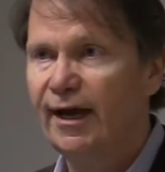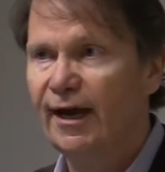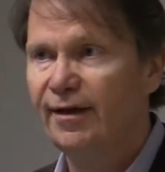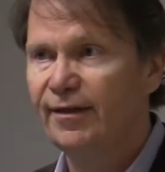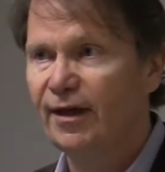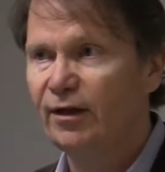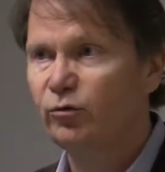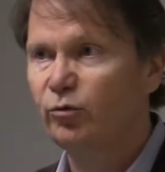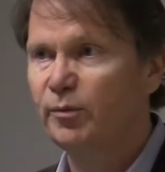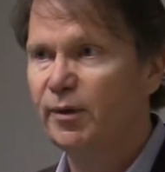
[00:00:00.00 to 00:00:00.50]

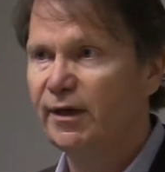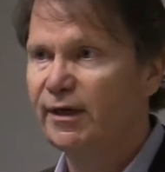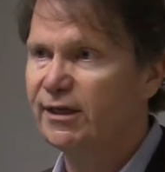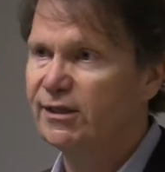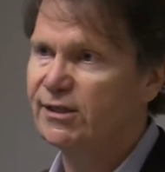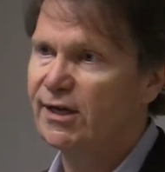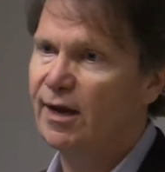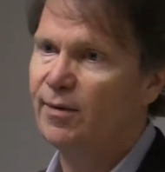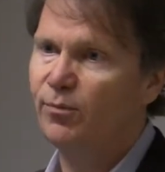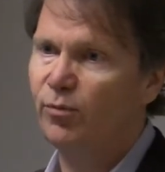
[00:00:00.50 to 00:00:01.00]
And that will be an
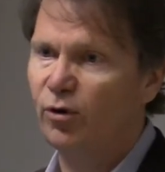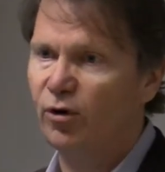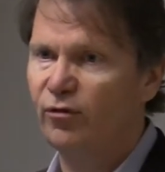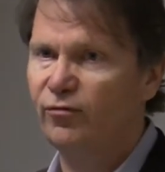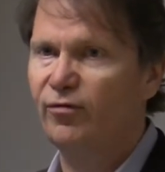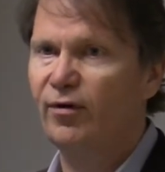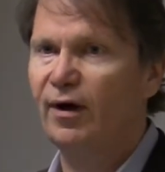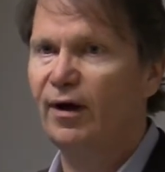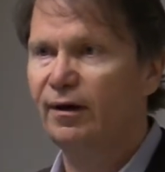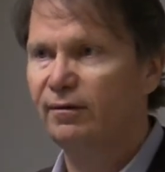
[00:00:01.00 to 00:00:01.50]
example
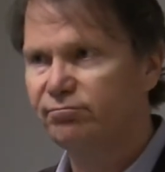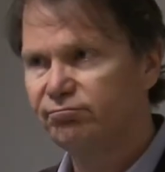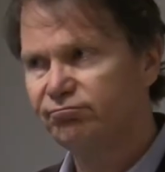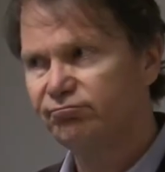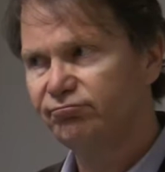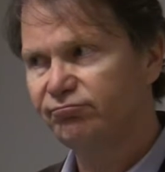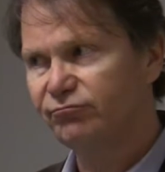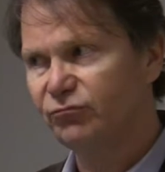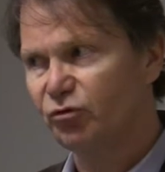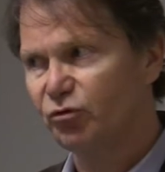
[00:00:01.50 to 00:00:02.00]
of a
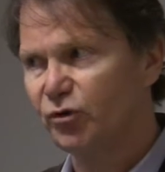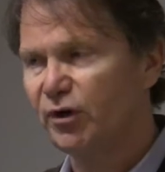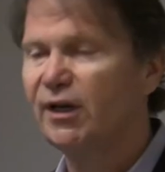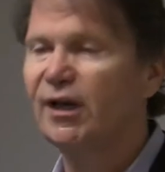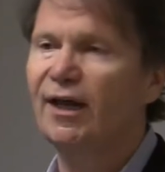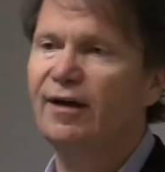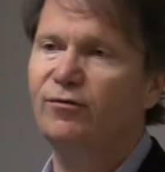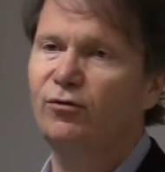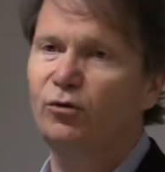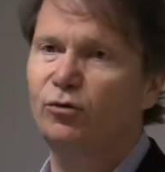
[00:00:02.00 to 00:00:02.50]

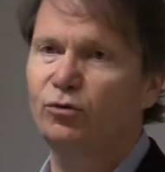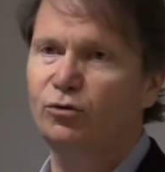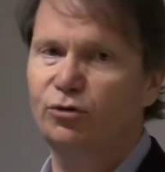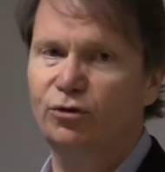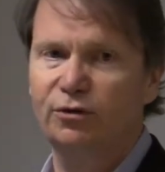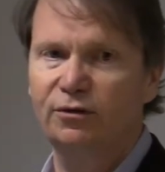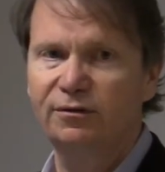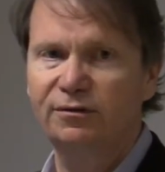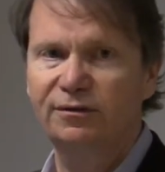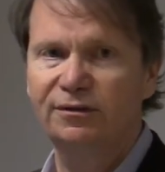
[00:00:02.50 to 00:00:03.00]
real
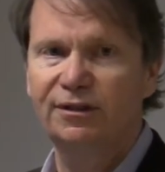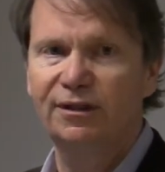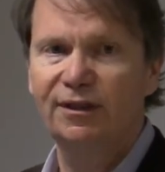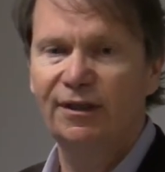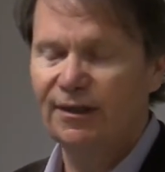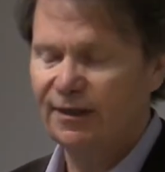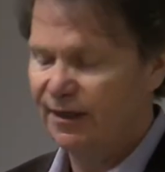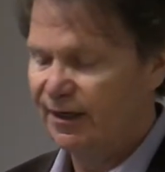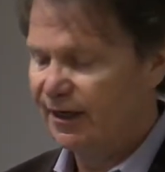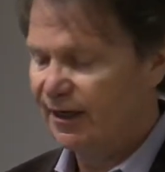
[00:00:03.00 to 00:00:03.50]
evolution.
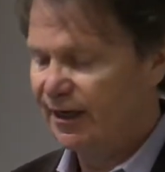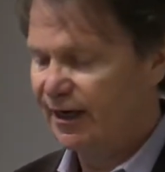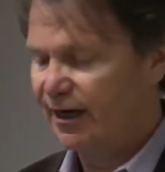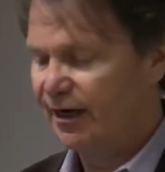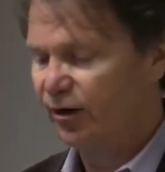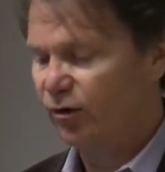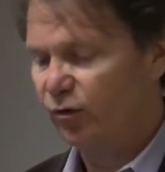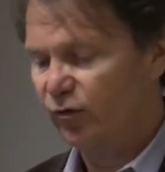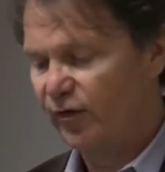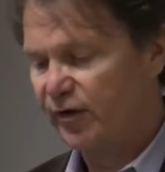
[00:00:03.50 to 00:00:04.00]

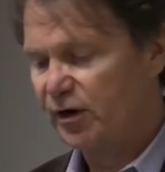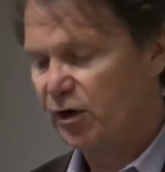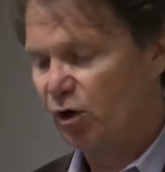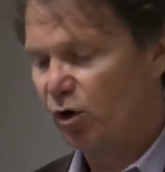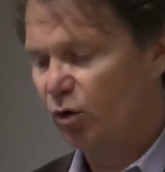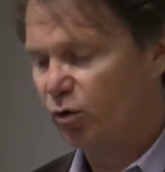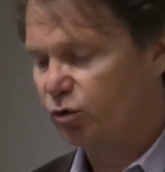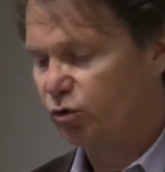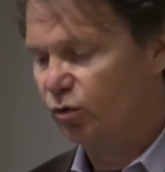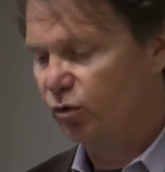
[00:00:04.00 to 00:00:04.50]
Or very
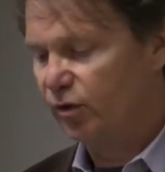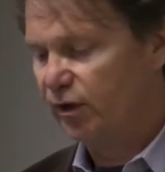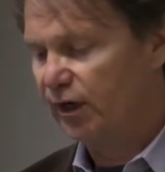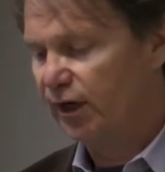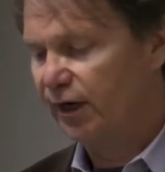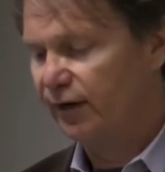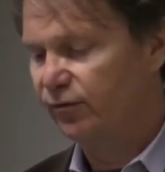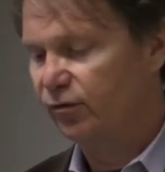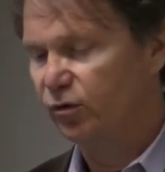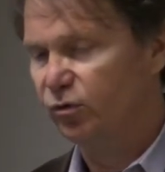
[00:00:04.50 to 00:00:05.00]
close to
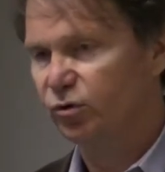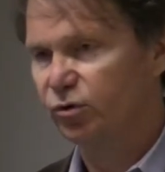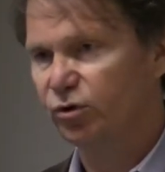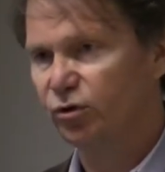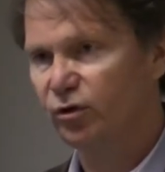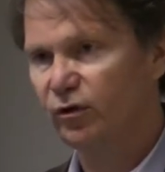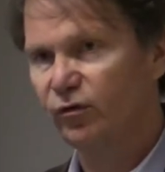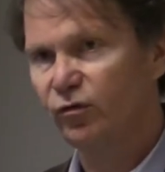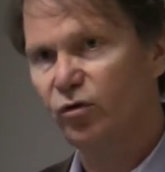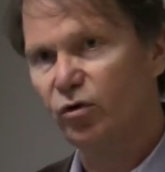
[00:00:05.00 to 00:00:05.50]
real
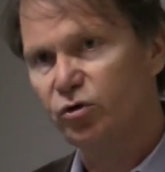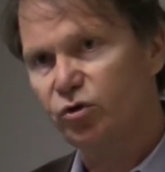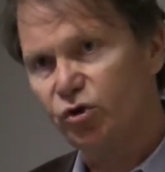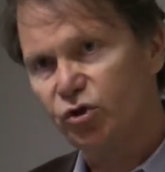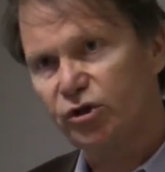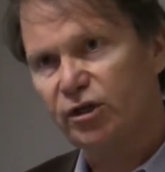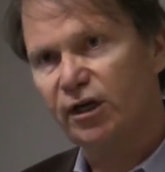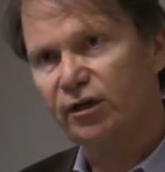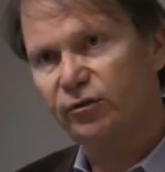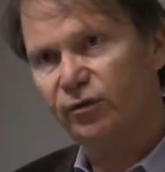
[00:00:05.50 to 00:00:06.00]
evolution. Of course, you
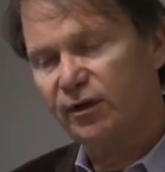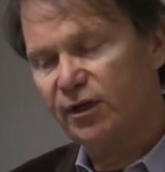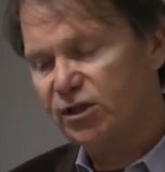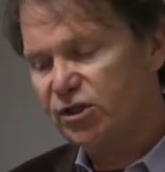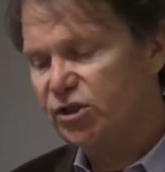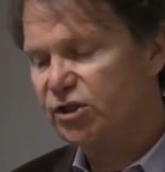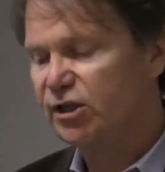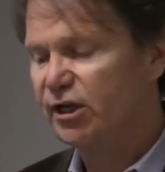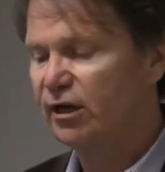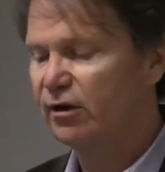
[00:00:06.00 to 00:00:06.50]
start with a
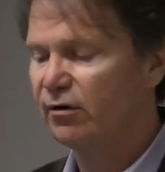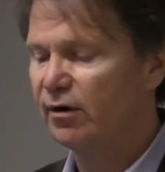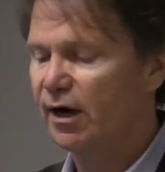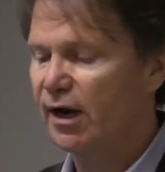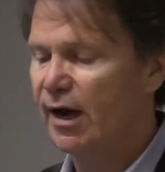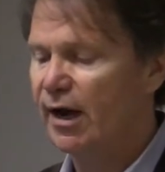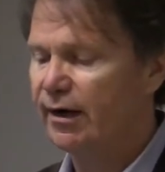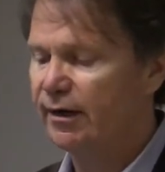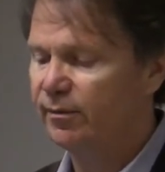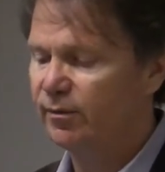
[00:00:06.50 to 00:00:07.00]

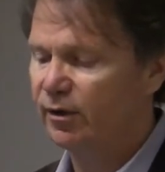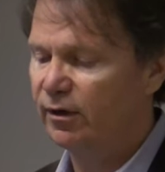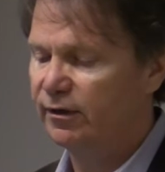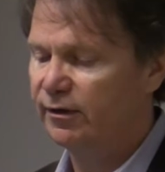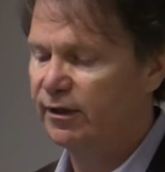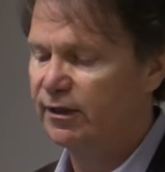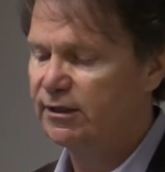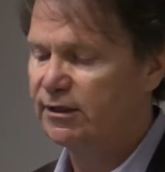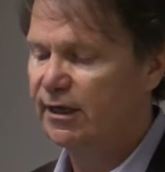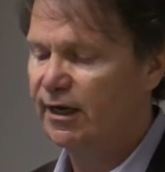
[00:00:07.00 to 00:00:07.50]
sterile animal
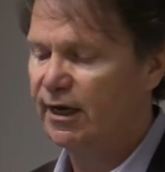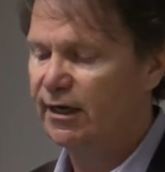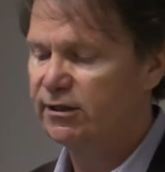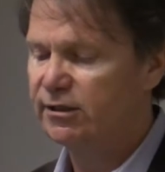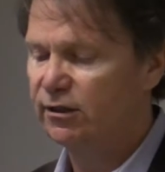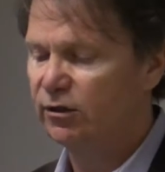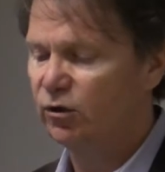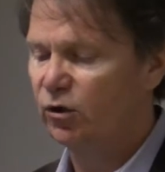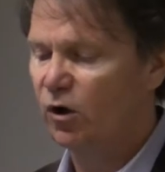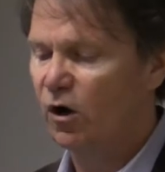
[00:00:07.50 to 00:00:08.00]
in this
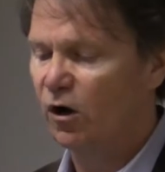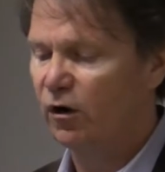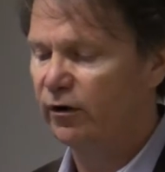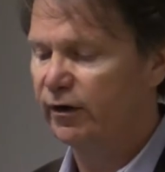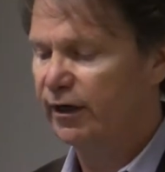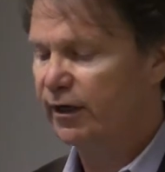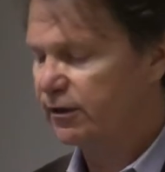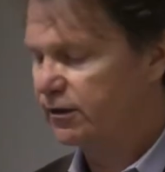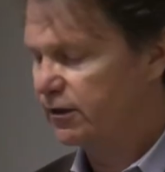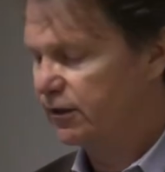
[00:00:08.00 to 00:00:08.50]
case and you
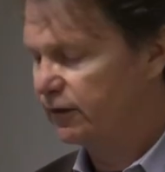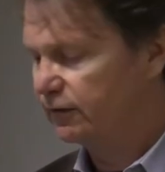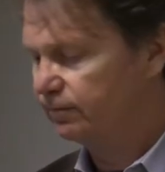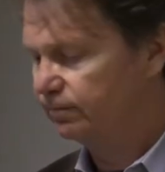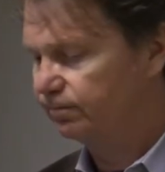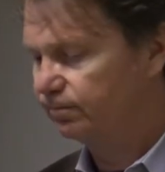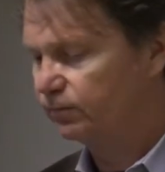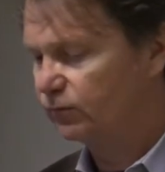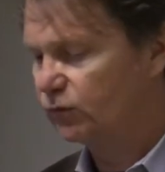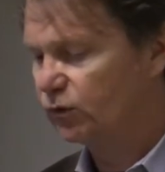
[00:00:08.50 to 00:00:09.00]
colonize it.
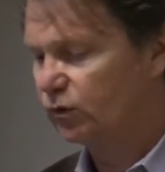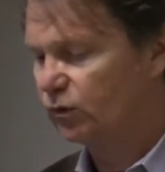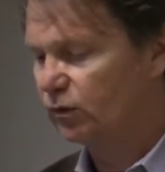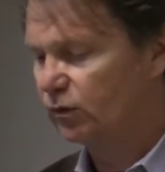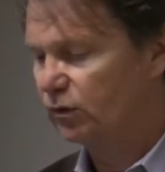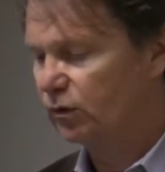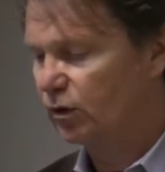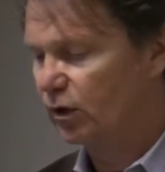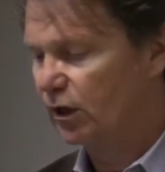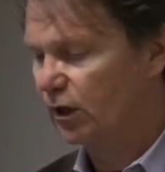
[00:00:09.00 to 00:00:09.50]

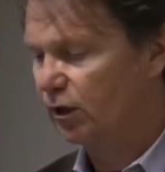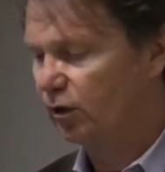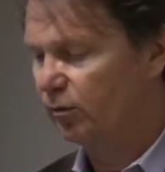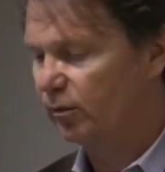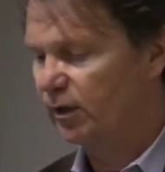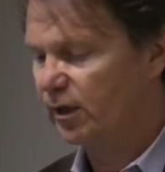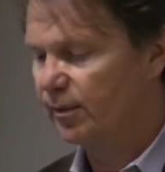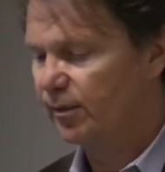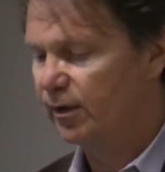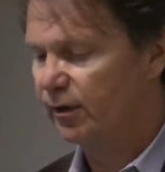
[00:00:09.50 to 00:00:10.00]
We'll talk a little
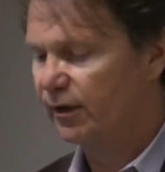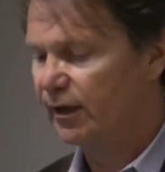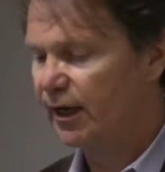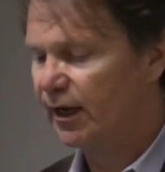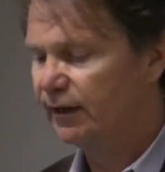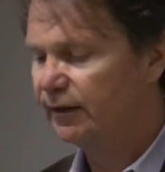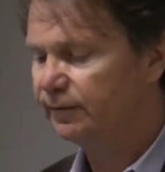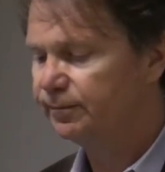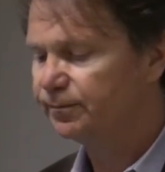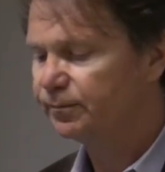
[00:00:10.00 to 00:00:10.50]
bit about
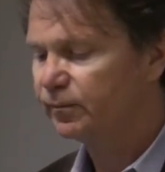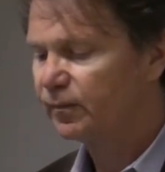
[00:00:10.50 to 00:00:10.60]
that.